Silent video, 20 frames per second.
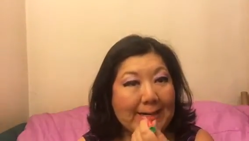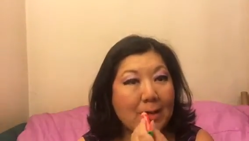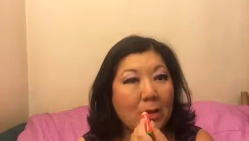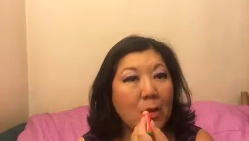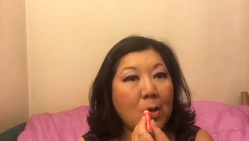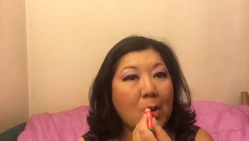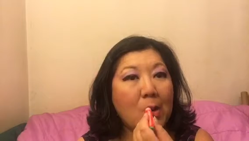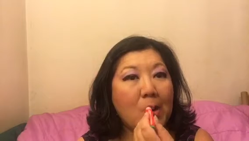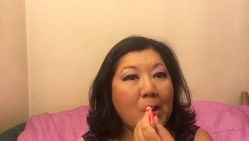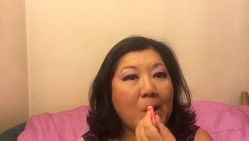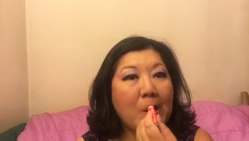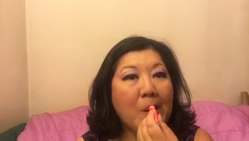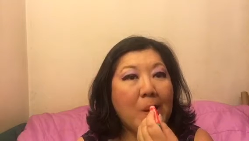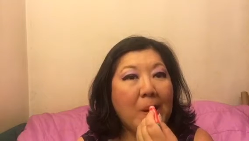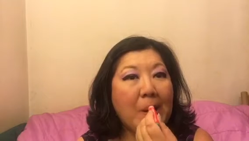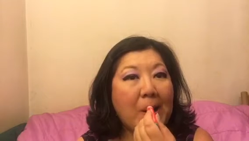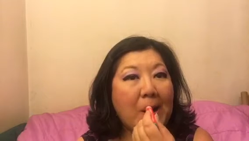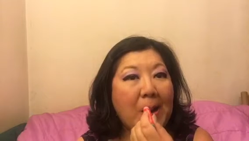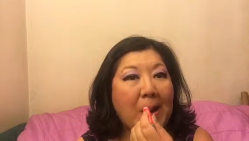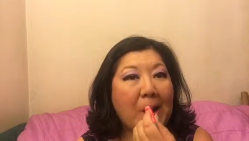
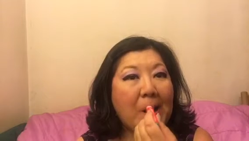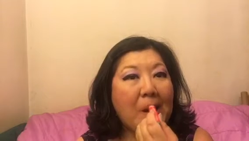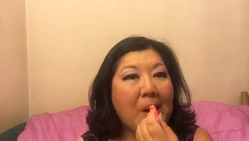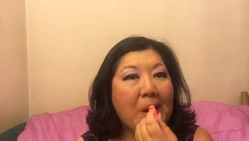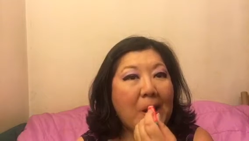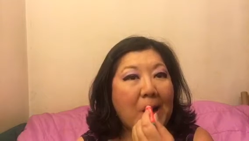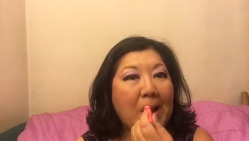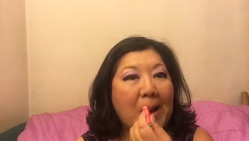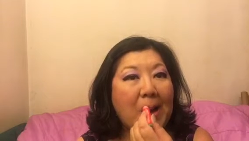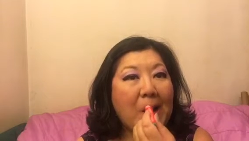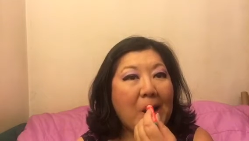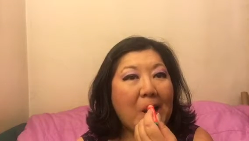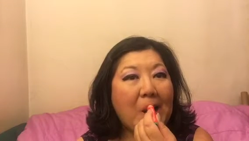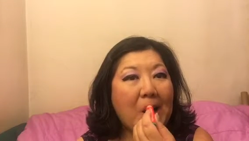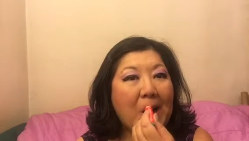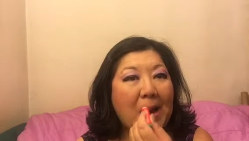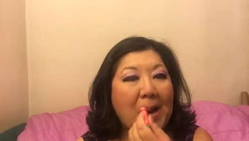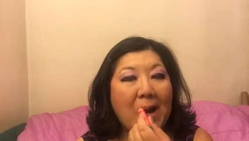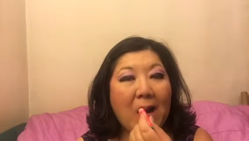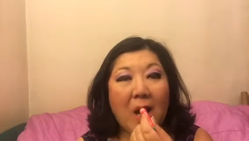
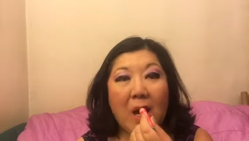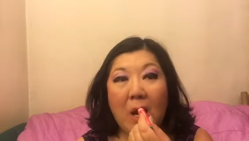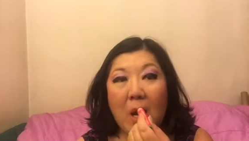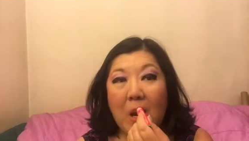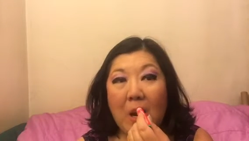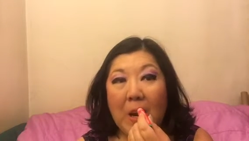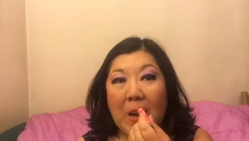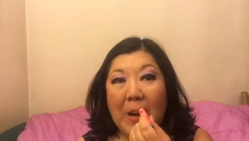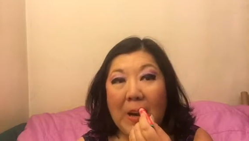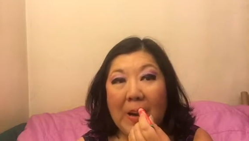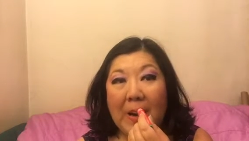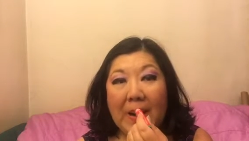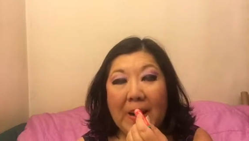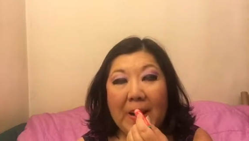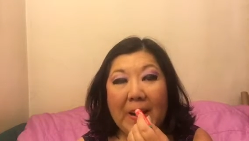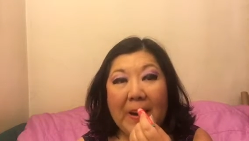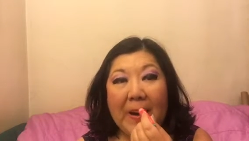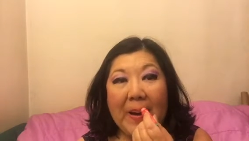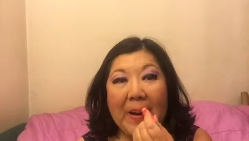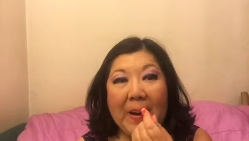
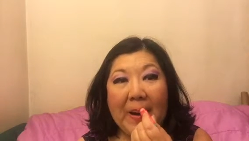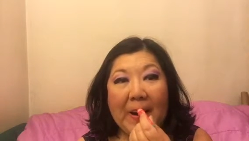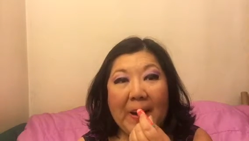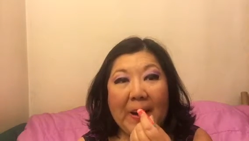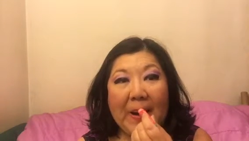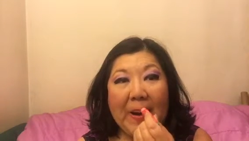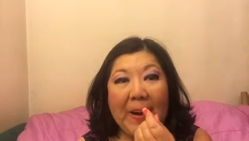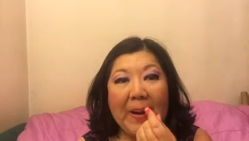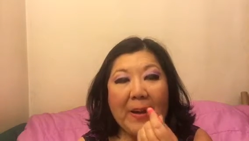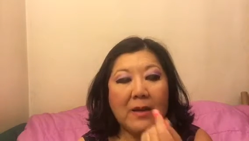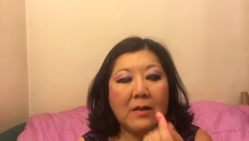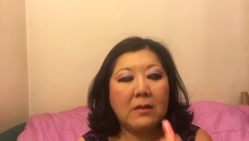No one is speaking in this clip.